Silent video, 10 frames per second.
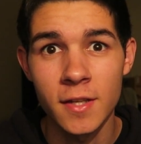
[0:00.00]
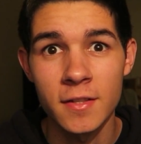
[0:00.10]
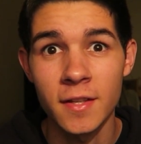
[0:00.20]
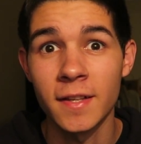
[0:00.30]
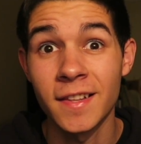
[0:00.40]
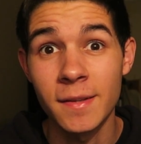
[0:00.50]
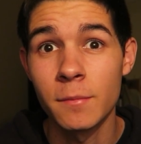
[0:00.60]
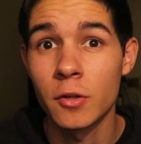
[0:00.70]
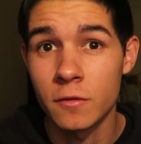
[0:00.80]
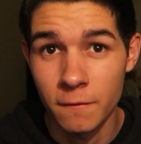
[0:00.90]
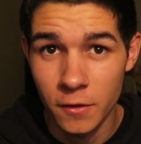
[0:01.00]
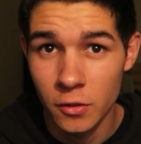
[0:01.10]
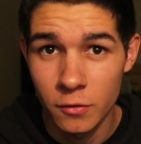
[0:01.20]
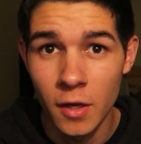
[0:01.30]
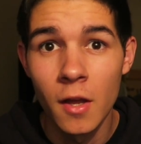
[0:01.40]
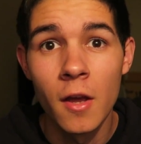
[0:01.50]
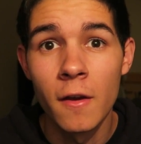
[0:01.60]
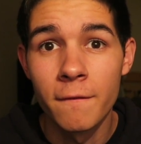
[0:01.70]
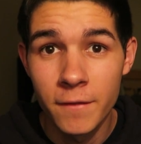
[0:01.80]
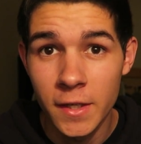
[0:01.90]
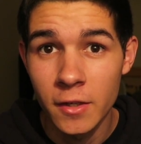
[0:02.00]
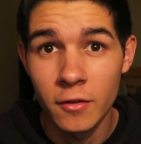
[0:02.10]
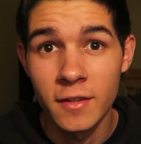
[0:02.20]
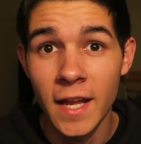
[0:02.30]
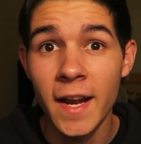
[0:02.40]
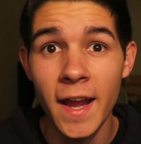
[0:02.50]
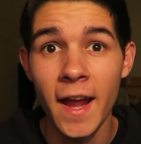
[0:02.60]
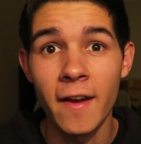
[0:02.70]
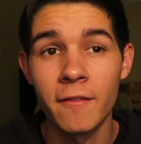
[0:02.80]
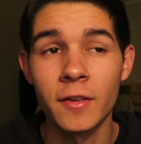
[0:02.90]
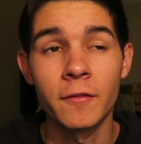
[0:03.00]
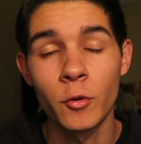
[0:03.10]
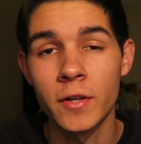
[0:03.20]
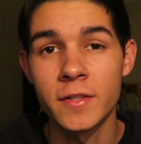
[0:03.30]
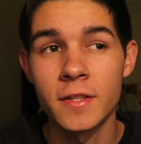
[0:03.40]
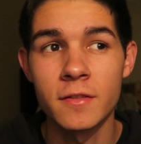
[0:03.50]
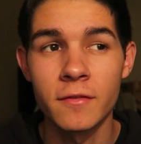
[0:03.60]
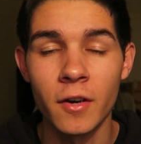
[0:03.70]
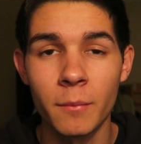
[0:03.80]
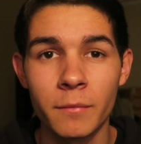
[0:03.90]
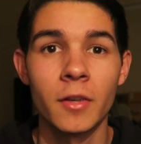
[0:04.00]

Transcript: That's like the most viewed video that I have and of course it's from